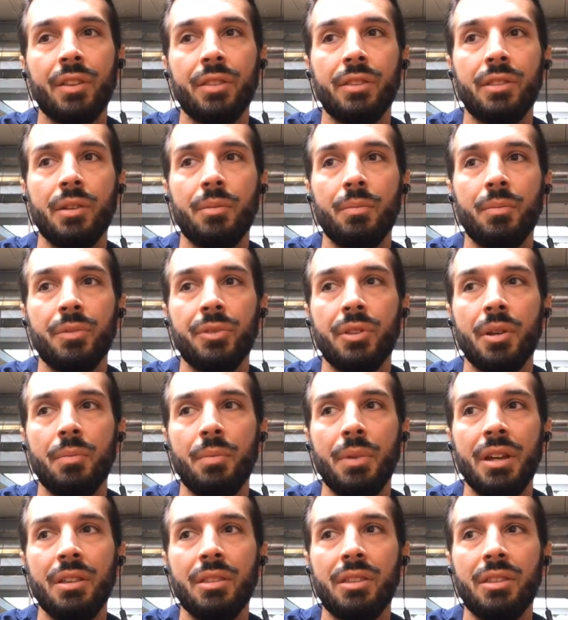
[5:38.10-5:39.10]
The
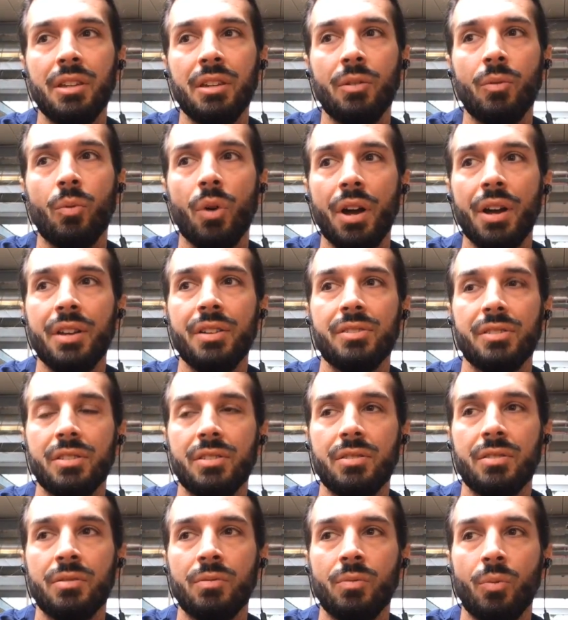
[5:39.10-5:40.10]
main thing why
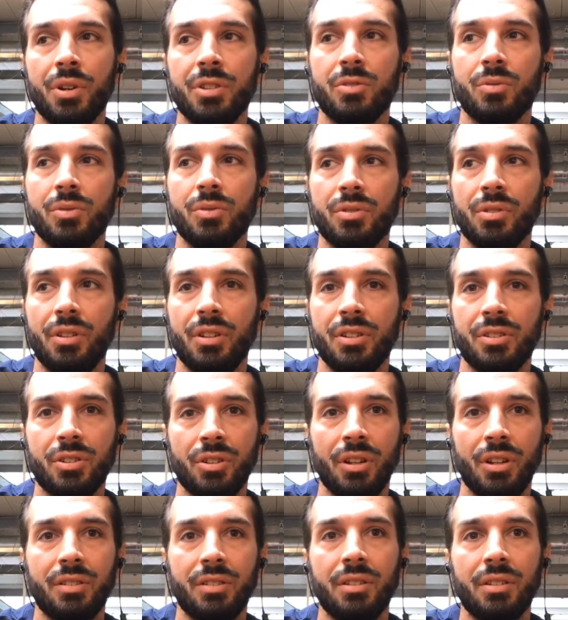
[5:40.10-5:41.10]
Switzerland is
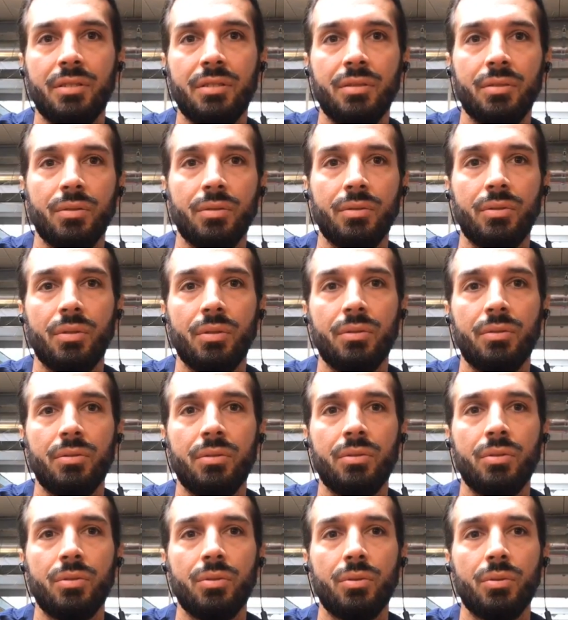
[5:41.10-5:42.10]
connected to
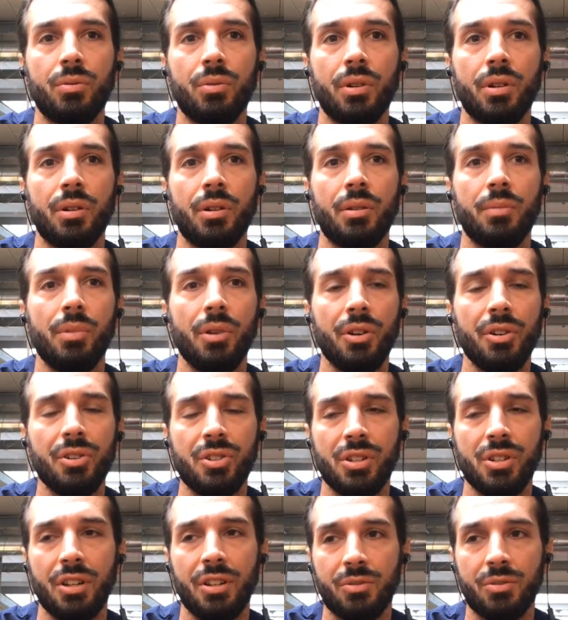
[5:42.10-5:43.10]

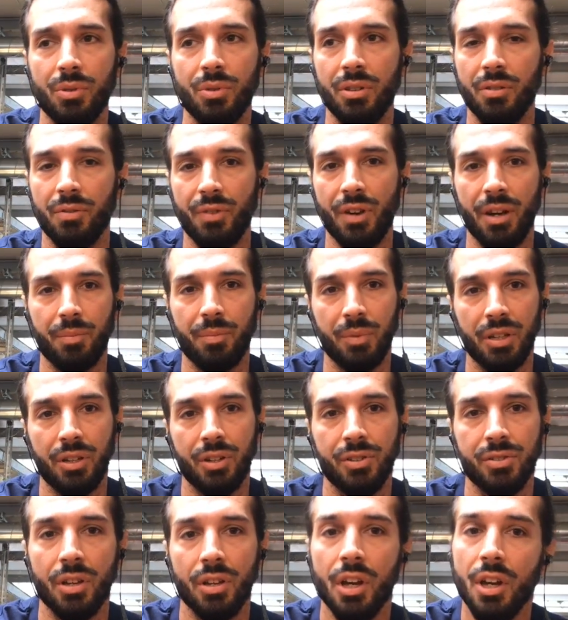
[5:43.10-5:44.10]
blockchain is really the fact
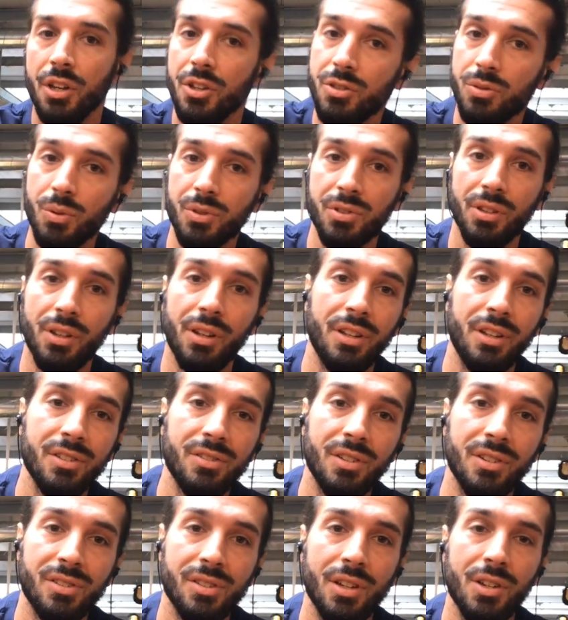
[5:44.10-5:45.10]
because Switzerland is
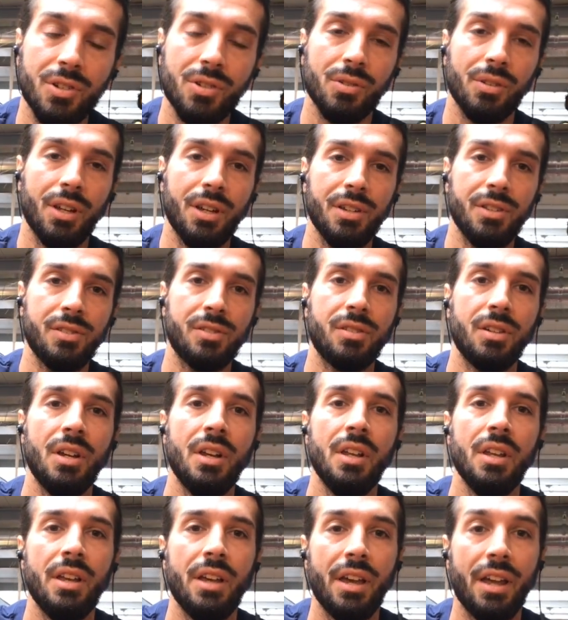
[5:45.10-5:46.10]
decentralized.
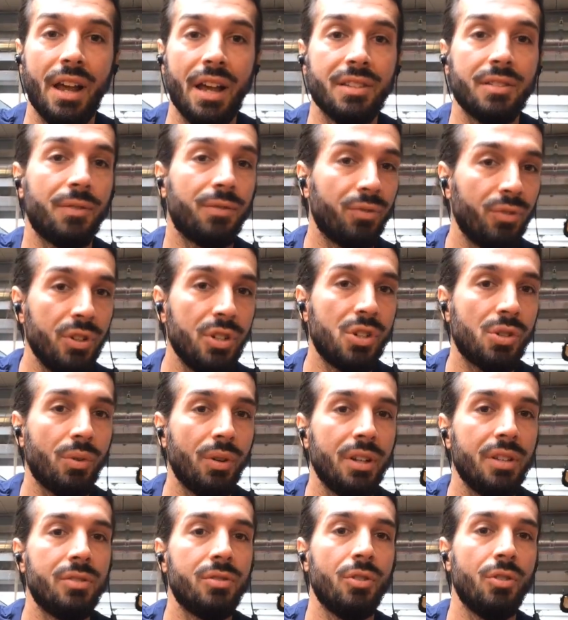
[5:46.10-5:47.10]
It has a free
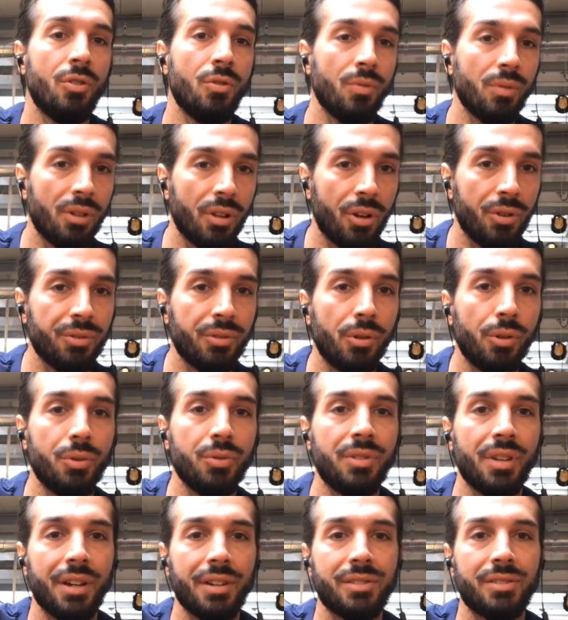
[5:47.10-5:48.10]
trade zone, low
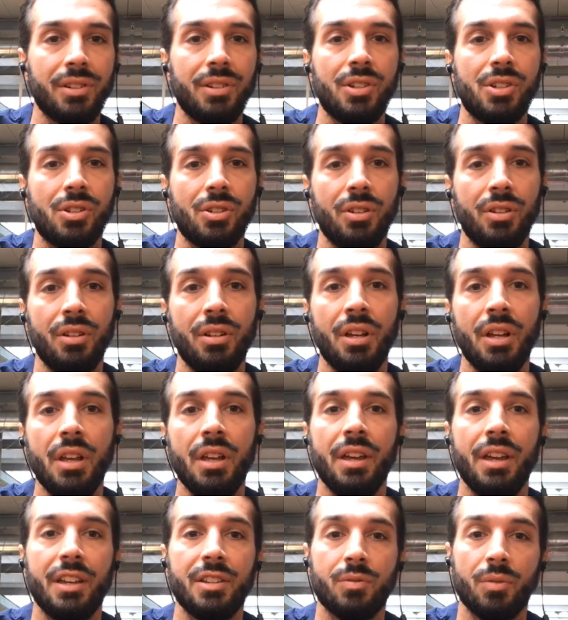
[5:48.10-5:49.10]
taxation.
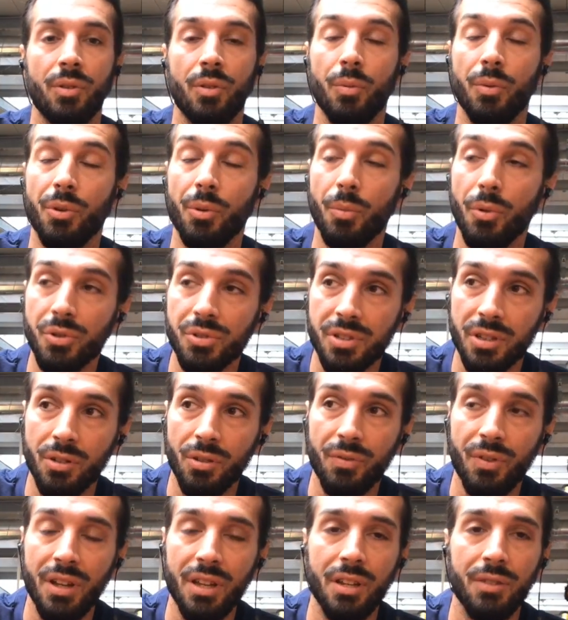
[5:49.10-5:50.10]
It's one of the most
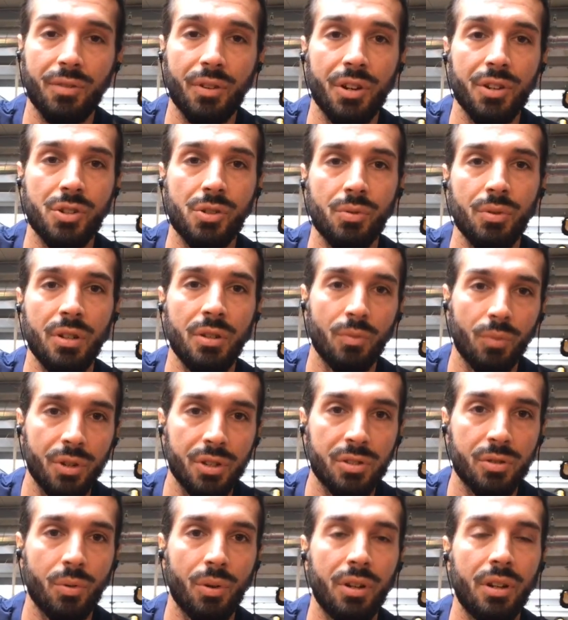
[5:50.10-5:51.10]
innovative country. It
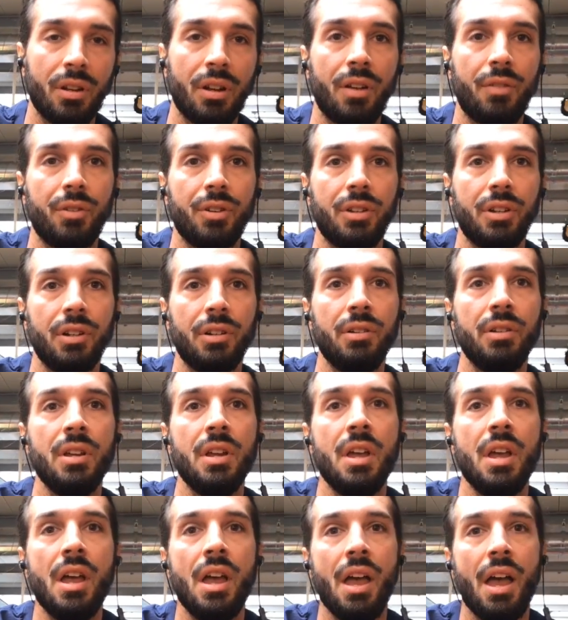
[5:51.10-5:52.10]
wins quite every year,
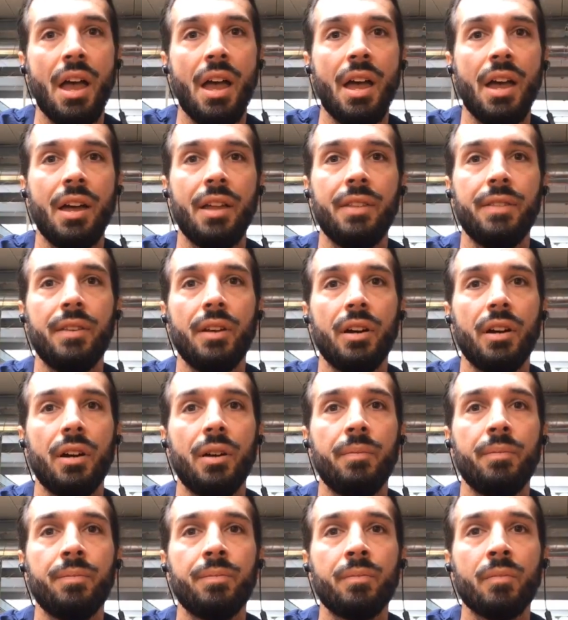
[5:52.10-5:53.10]
and
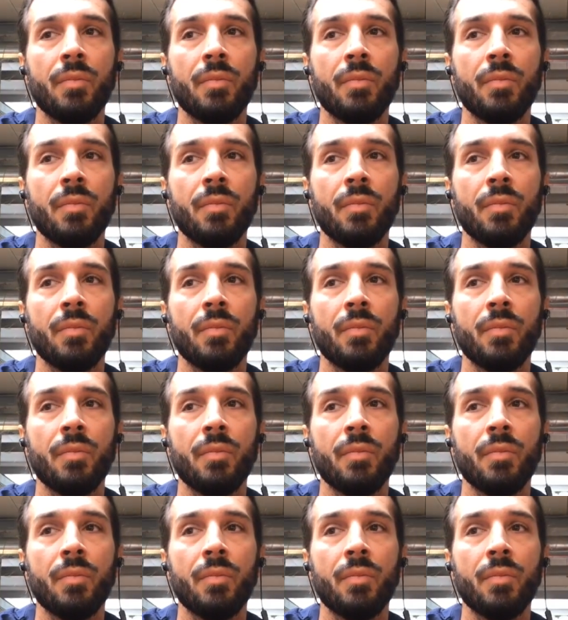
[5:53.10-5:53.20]
on